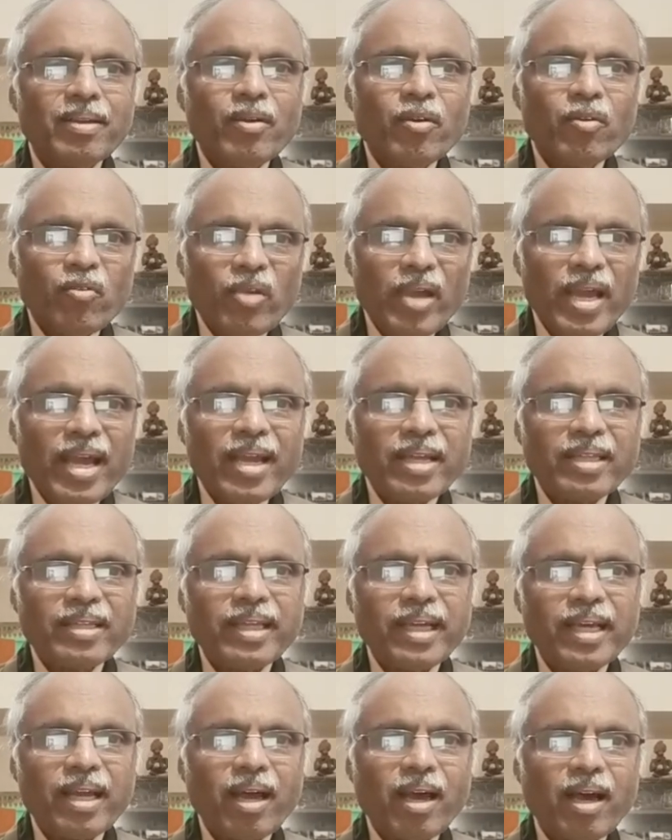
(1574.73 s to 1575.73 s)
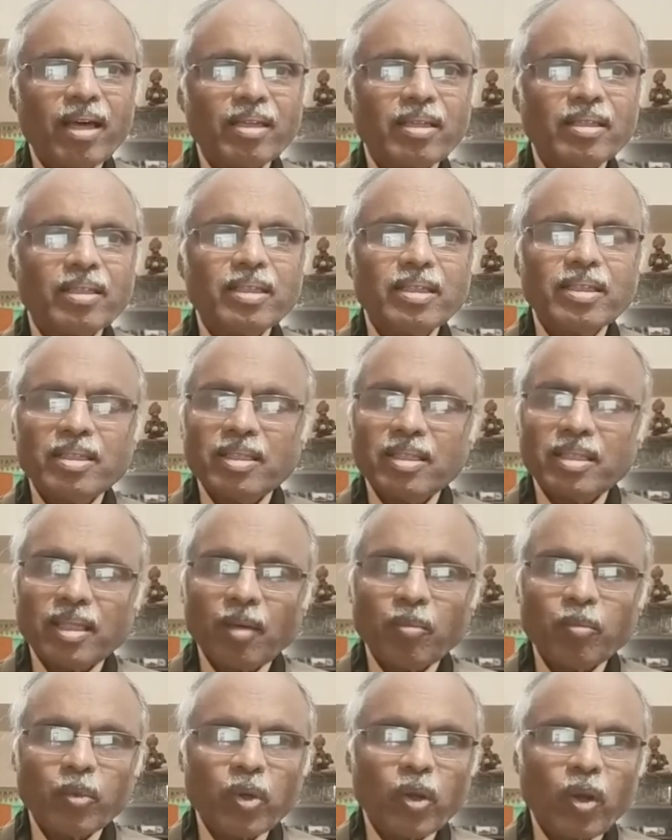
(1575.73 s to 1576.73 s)
where there are
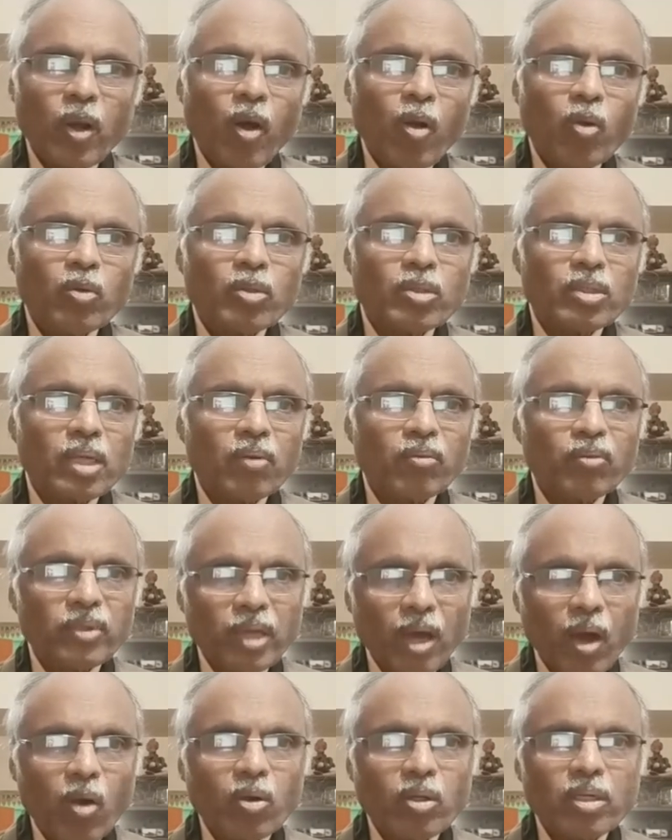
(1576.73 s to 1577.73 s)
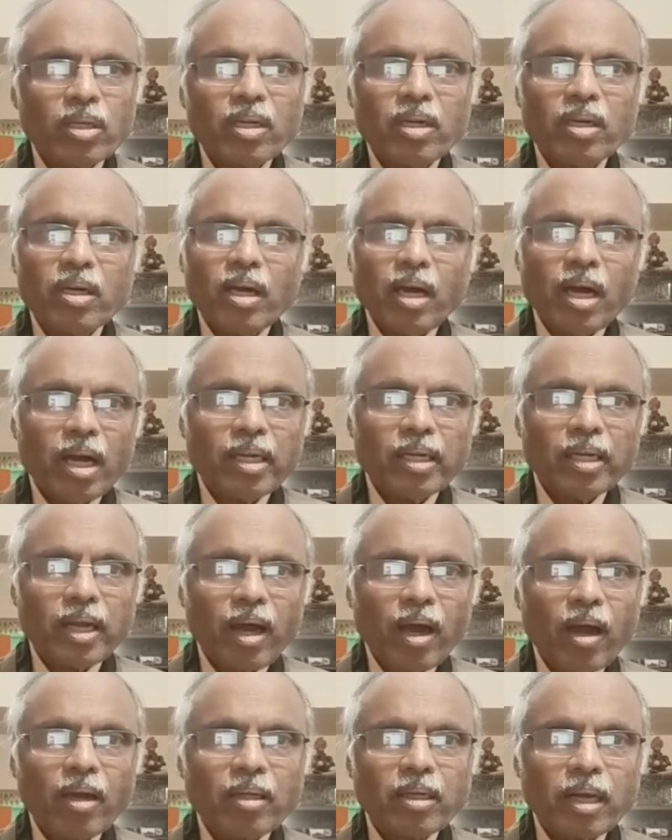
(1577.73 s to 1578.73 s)
some grounds of doubt and
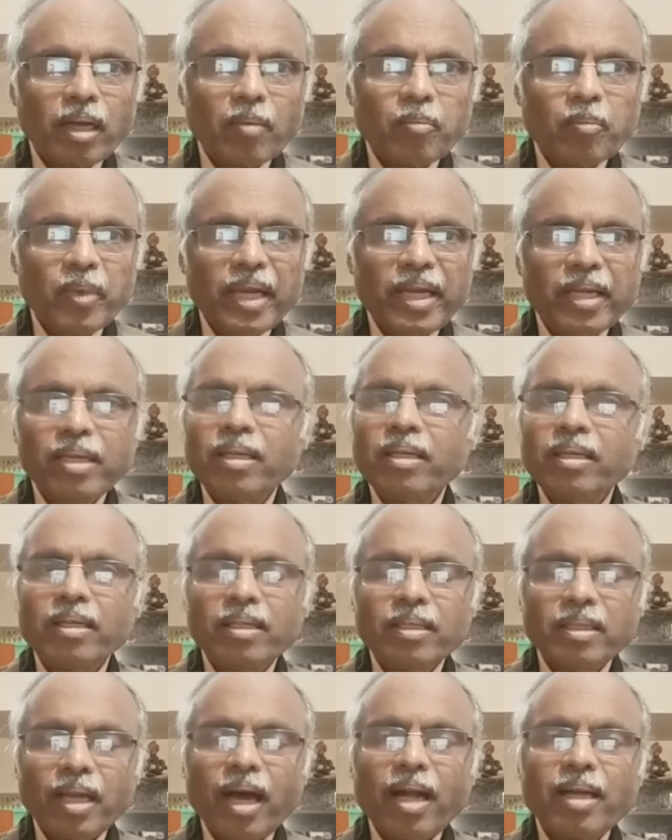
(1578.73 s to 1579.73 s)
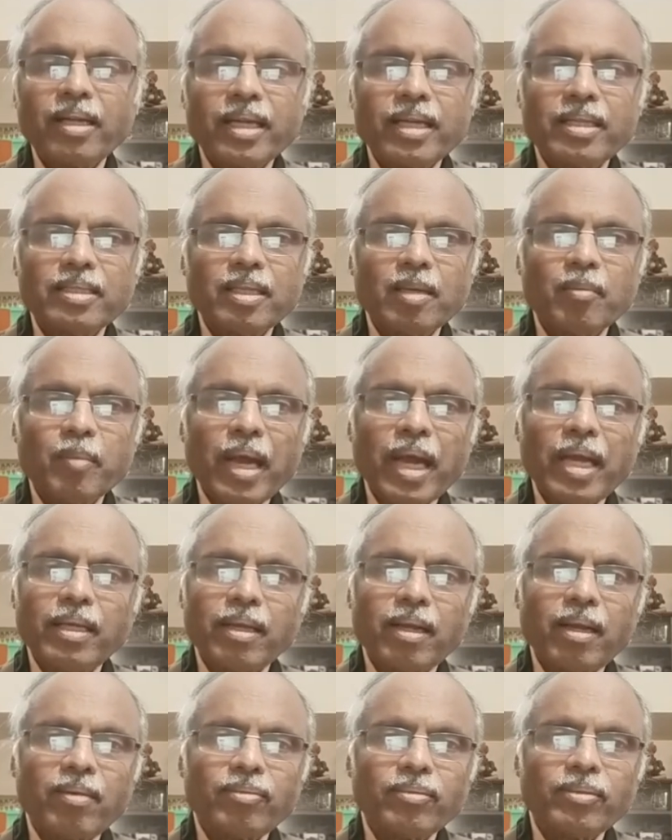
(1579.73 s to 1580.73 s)
not as a matter
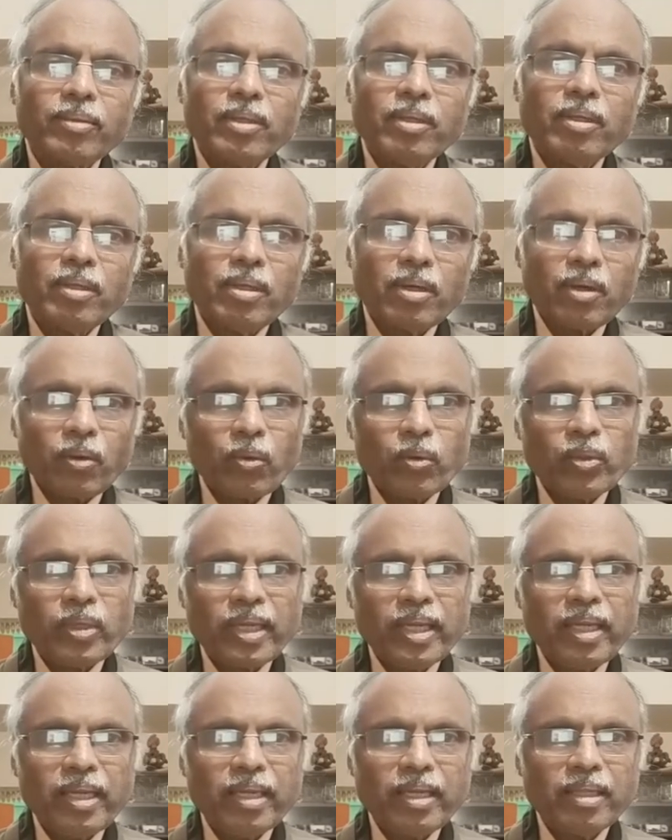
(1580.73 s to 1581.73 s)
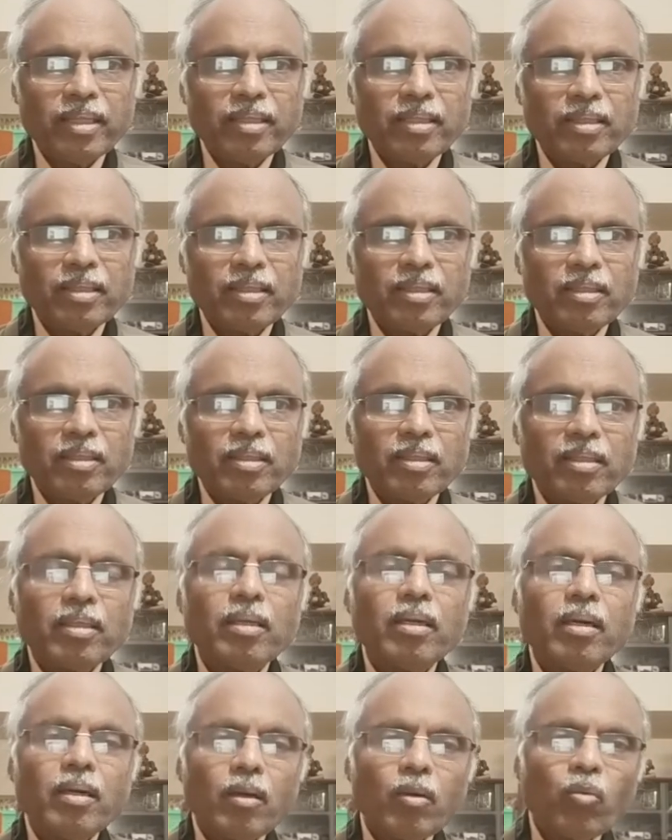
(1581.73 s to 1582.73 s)
of routine.
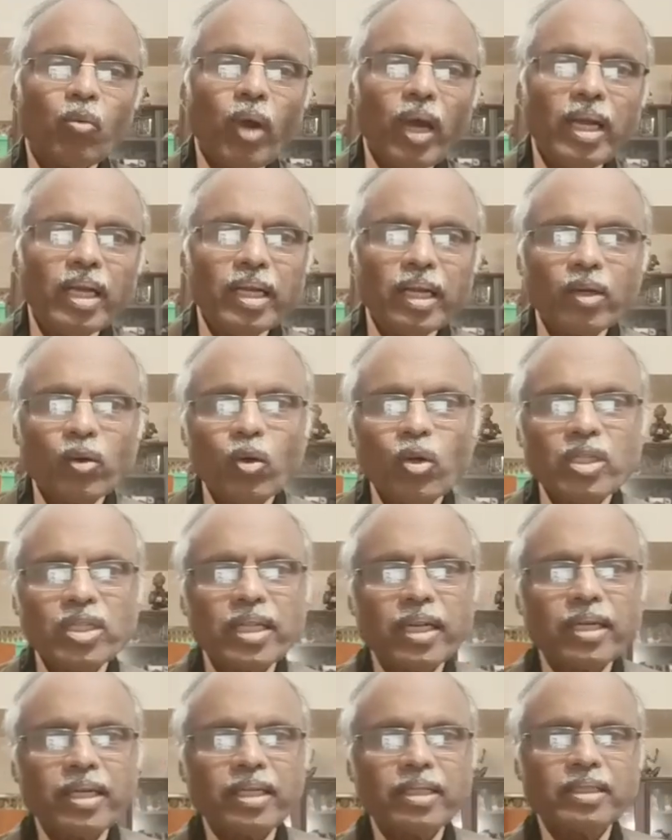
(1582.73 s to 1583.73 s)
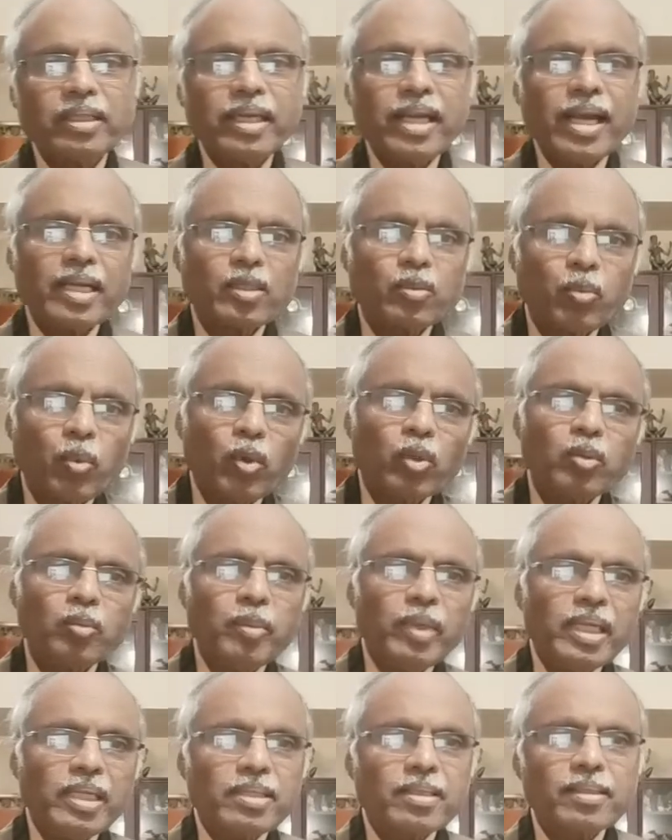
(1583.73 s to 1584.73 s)
While negotiating the export
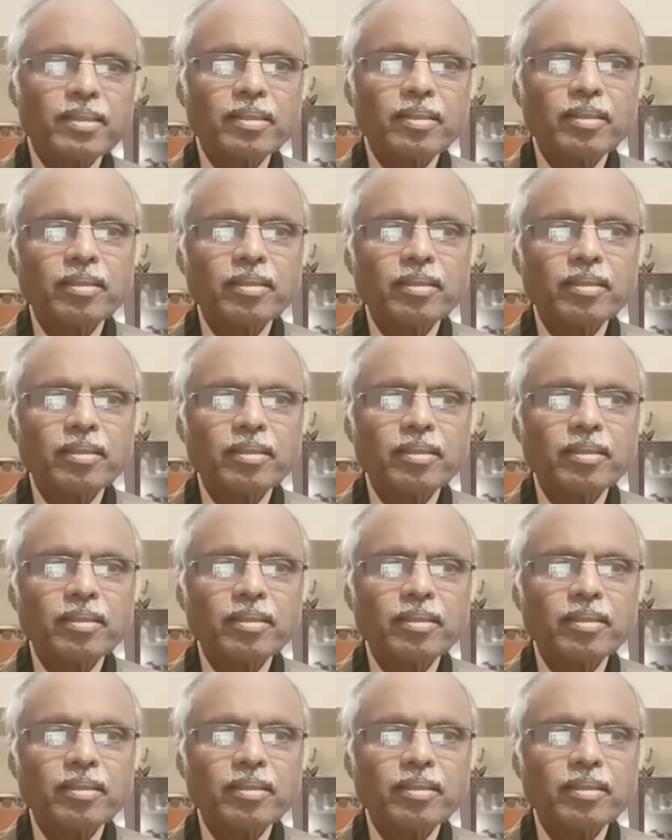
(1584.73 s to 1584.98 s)
bills,